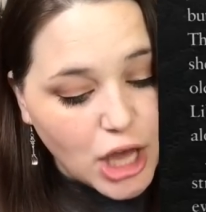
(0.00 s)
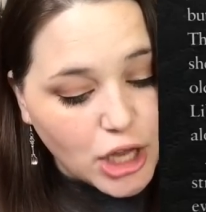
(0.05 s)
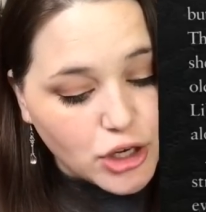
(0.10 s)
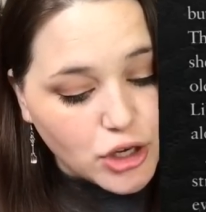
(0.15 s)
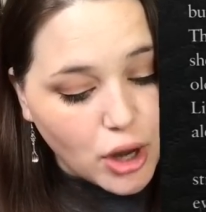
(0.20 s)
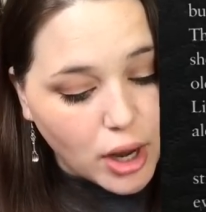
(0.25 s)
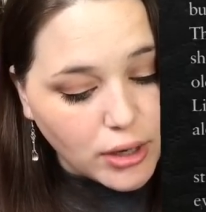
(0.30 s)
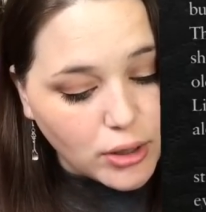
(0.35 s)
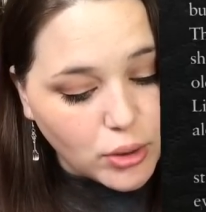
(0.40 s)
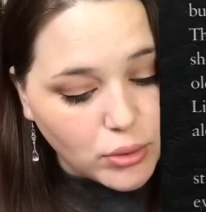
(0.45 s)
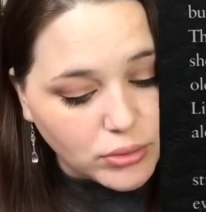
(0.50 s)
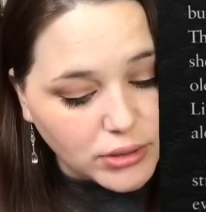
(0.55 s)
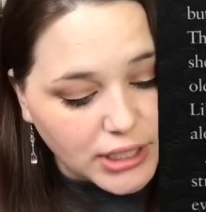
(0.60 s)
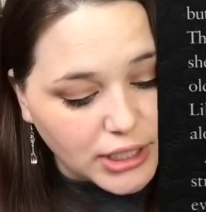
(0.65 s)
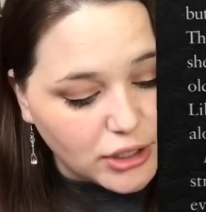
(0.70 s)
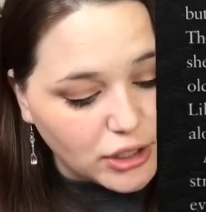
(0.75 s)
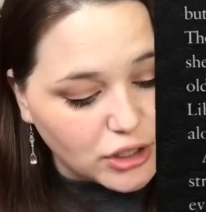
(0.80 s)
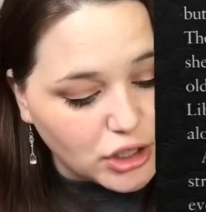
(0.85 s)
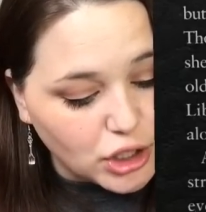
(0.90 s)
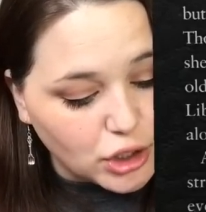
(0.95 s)
Not only
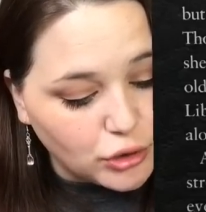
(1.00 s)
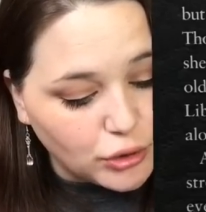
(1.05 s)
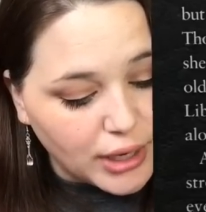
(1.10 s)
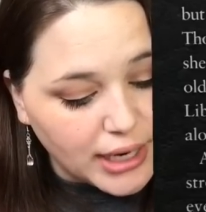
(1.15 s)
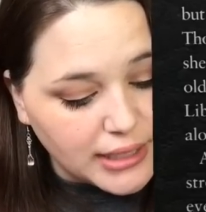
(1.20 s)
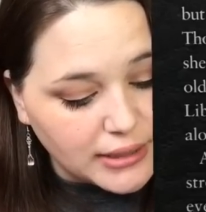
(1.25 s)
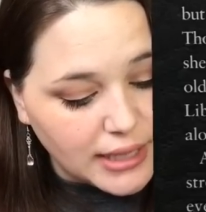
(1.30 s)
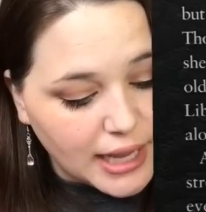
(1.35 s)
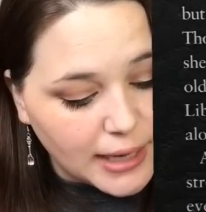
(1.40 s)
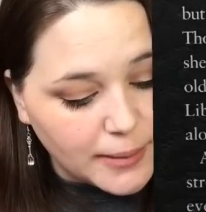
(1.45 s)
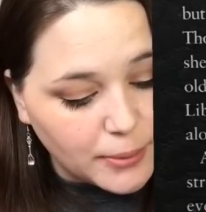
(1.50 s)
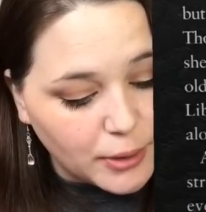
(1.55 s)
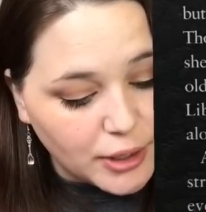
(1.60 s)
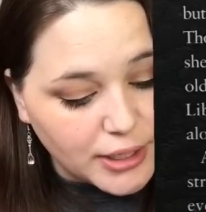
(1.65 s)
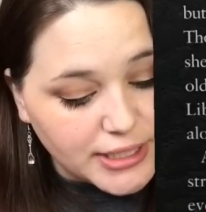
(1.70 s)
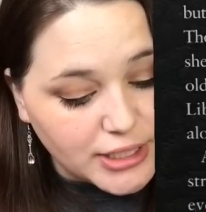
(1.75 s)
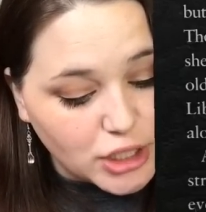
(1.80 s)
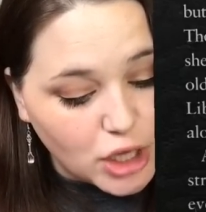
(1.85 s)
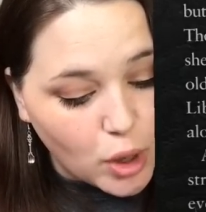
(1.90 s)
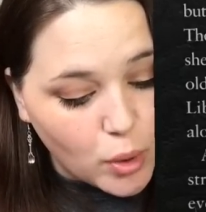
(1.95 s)
could the great
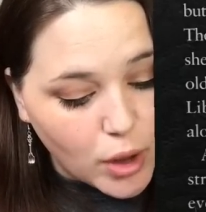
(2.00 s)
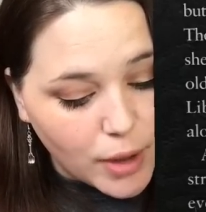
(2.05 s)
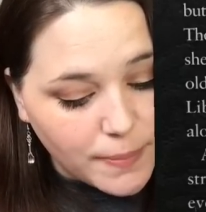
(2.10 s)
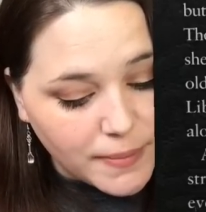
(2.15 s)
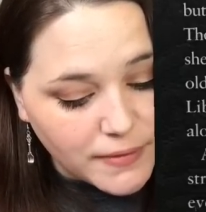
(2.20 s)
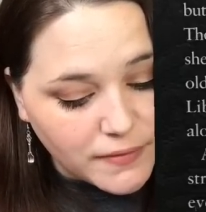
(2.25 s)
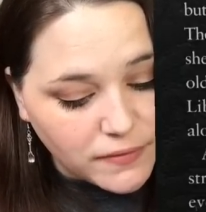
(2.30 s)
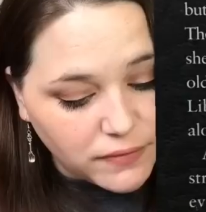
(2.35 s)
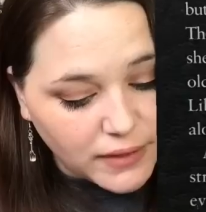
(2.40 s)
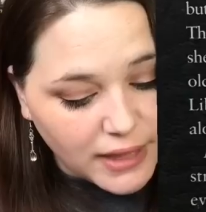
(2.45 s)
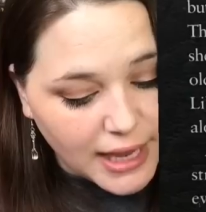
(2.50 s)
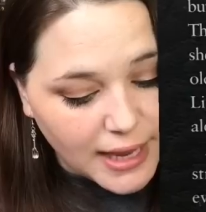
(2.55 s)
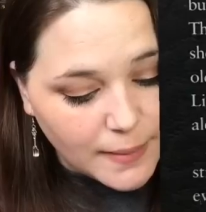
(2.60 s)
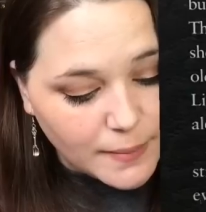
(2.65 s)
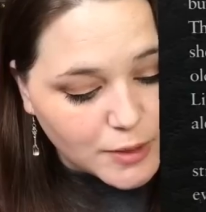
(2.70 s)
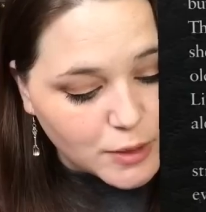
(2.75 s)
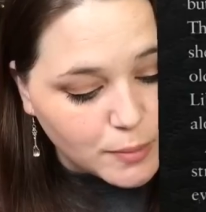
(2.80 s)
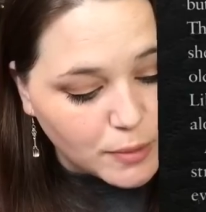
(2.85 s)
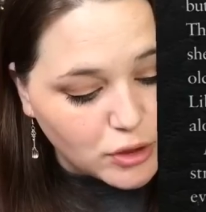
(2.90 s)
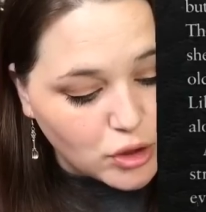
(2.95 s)
libraries go up in
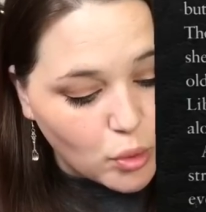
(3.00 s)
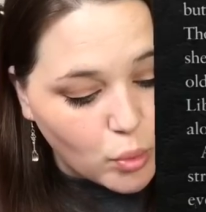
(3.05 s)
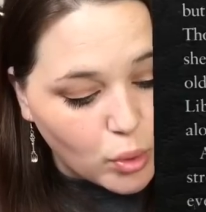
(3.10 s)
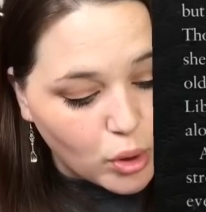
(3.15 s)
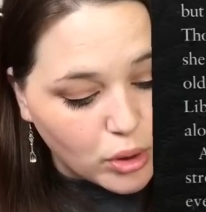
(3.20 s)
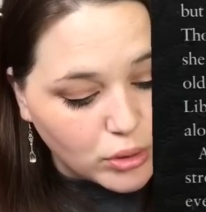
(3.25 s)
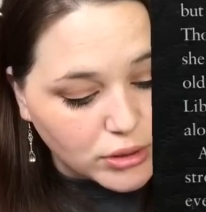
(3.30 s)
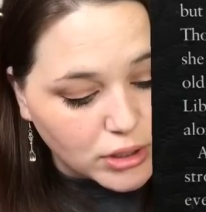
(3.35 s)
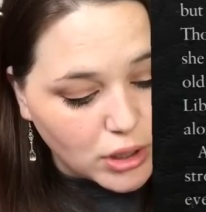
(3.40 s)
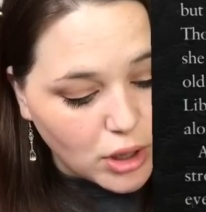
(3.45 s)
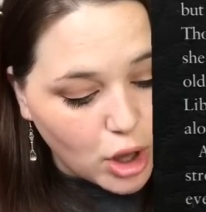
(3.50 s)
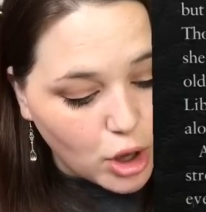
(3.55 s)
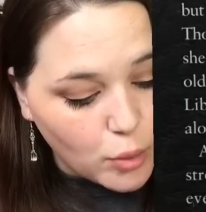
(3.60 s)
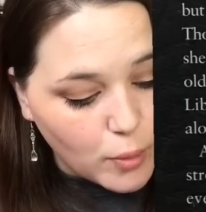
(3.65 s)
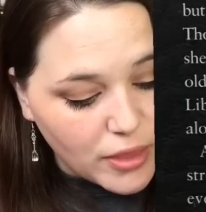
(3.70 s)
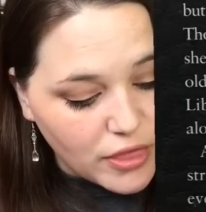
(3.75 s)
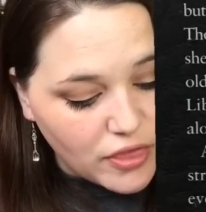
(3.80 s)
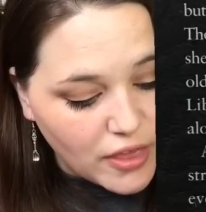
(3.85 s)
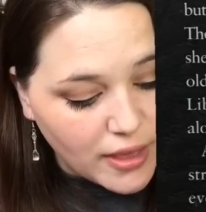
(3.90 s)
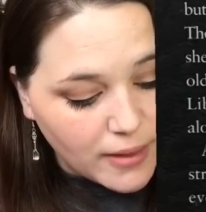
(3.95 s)
flames, but the world along
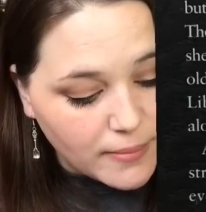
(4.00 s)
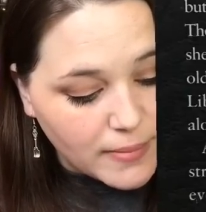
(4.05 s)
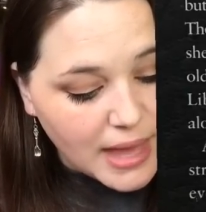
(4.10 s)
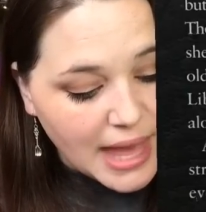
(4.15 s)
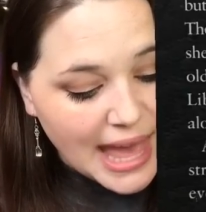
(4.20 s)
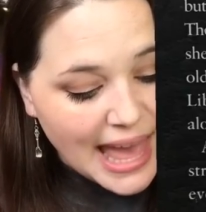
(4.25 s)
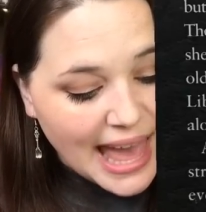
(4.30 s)
with them.